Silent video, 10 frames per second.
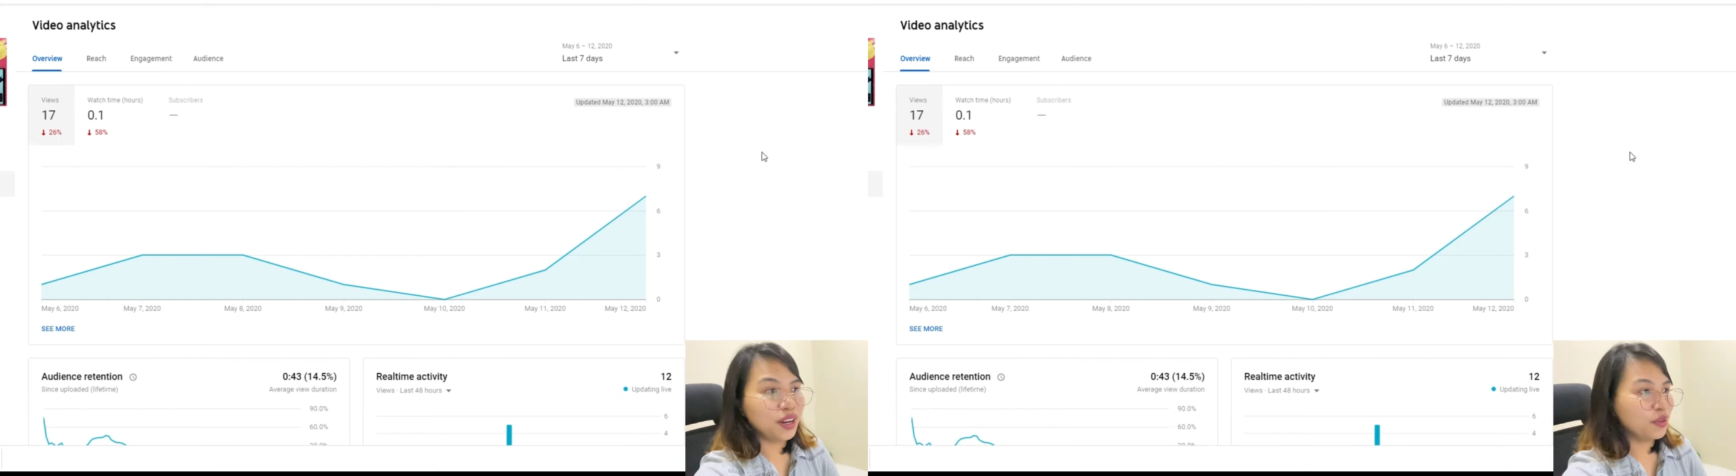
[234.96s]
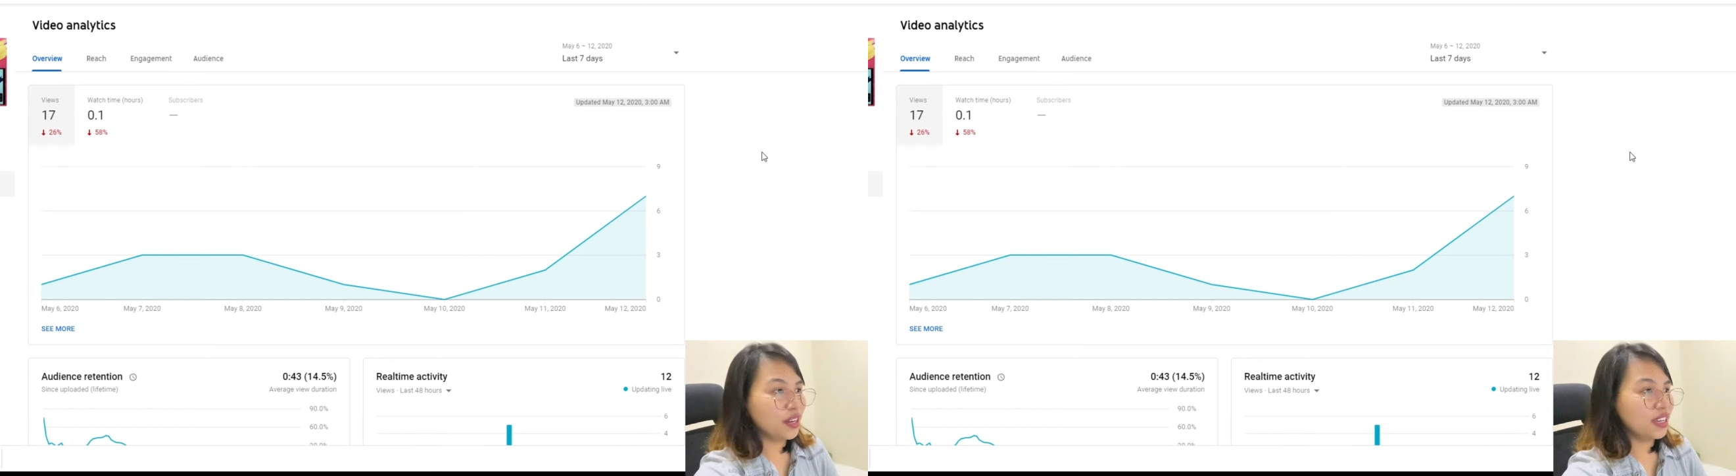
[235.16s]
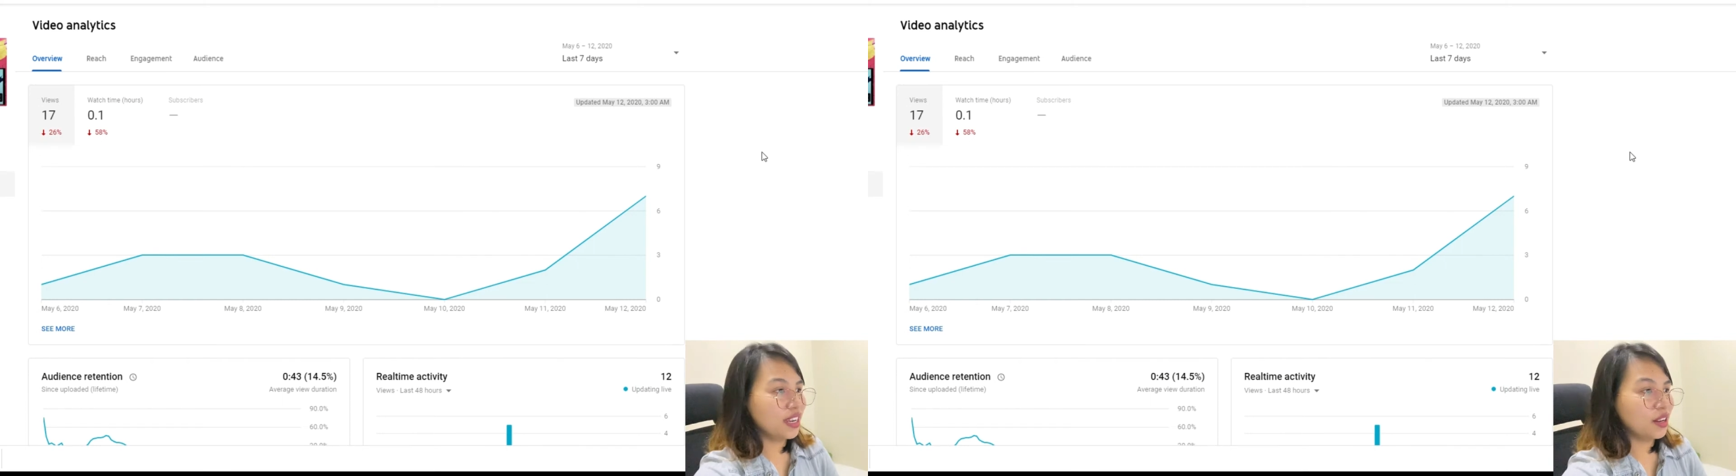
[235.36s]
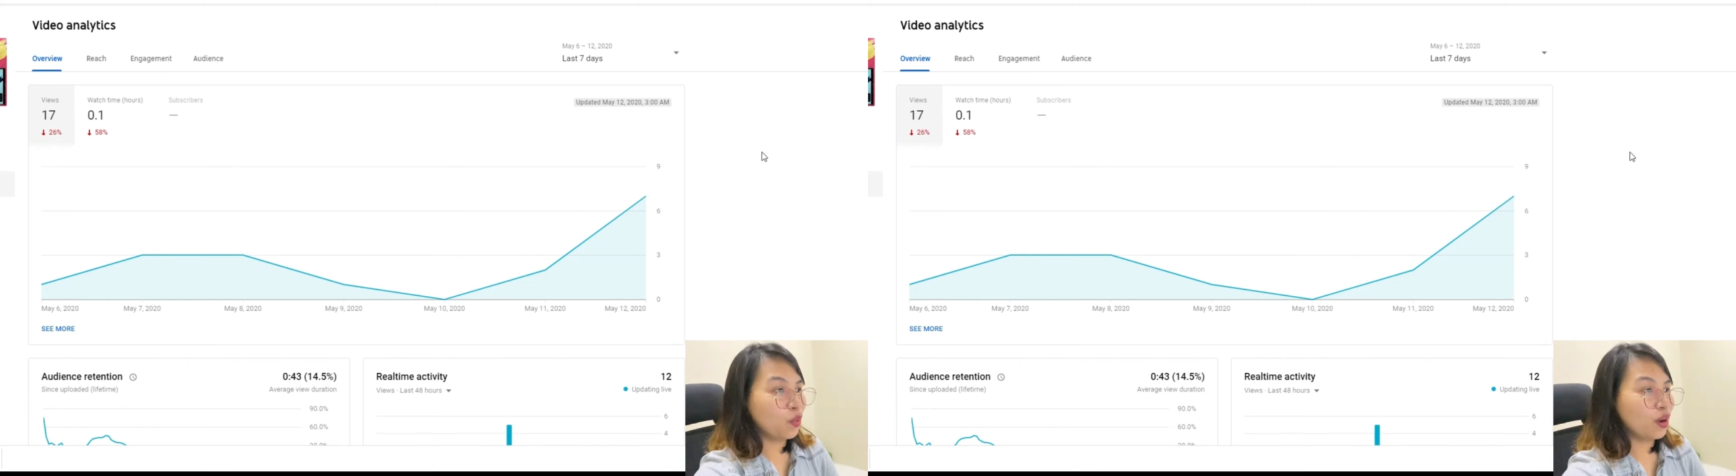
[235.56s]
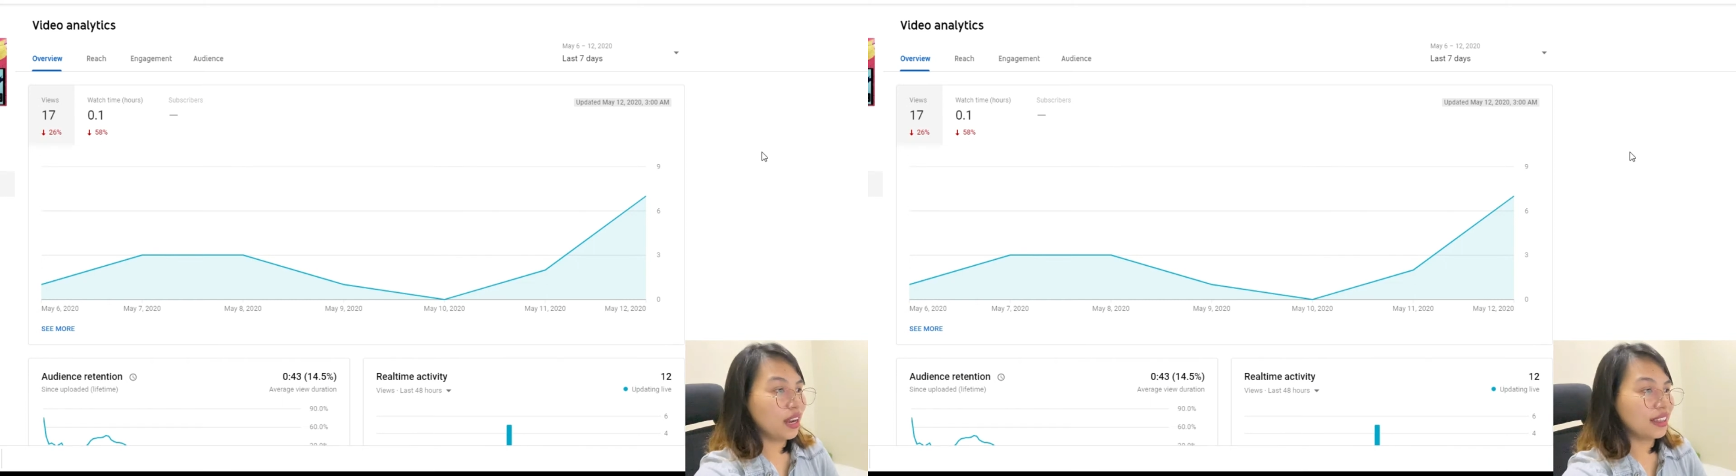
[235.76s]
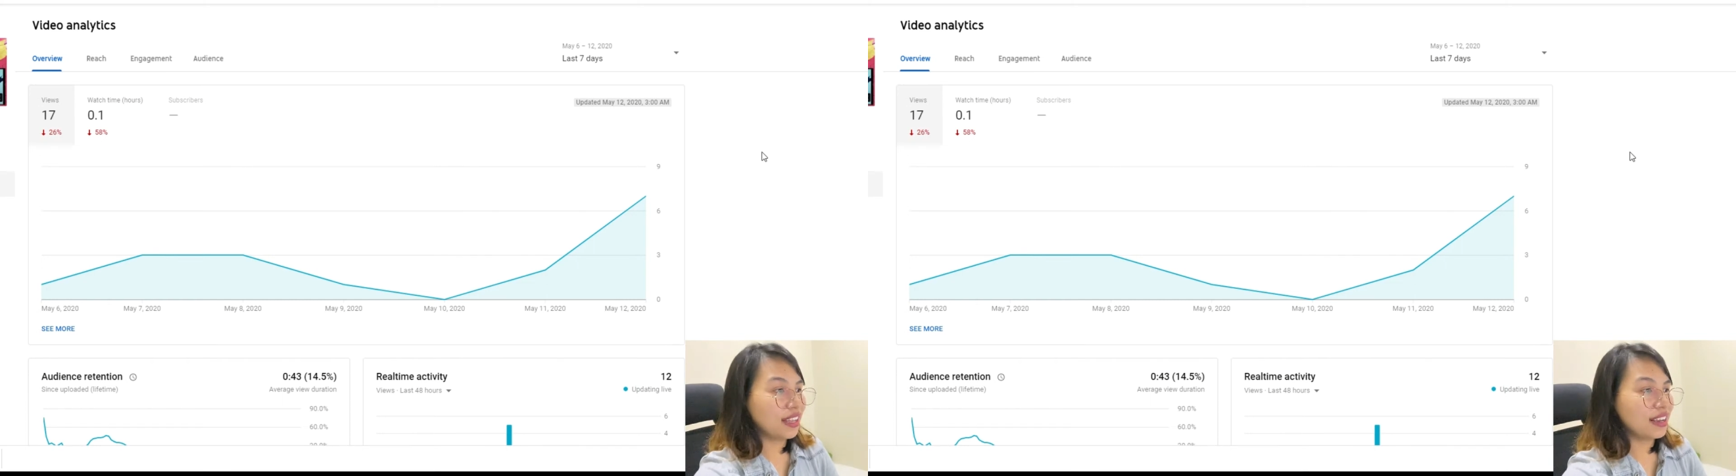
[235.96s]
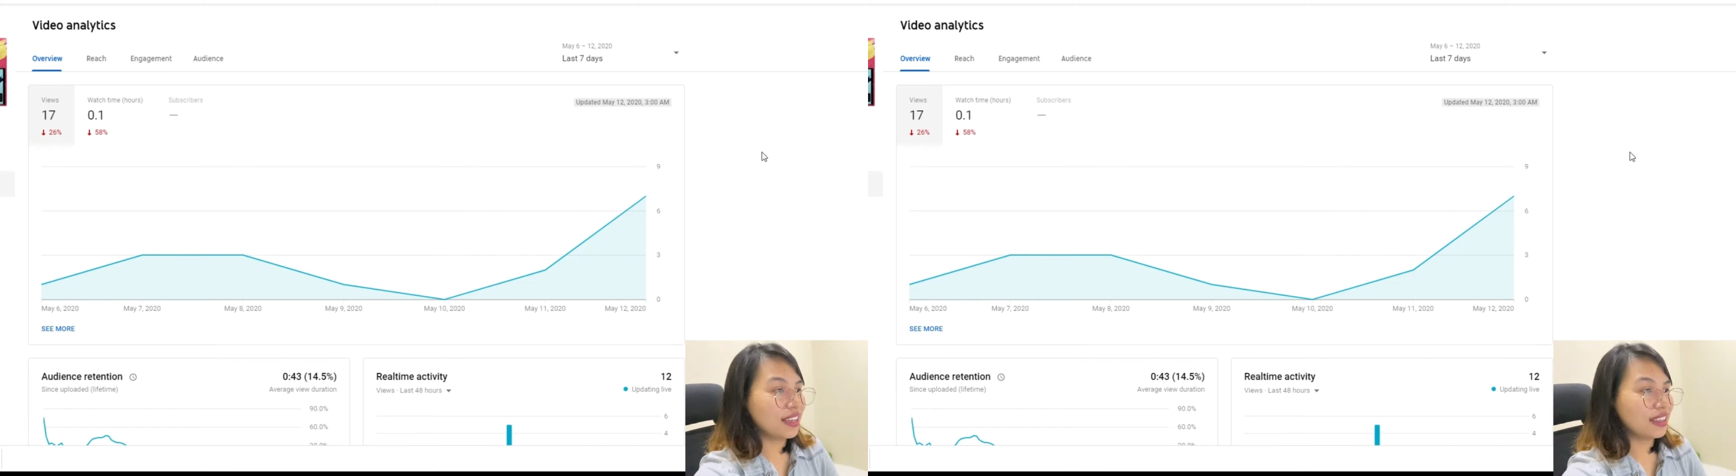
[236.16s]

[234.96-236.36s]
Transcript: twenty twenty, na wala talaga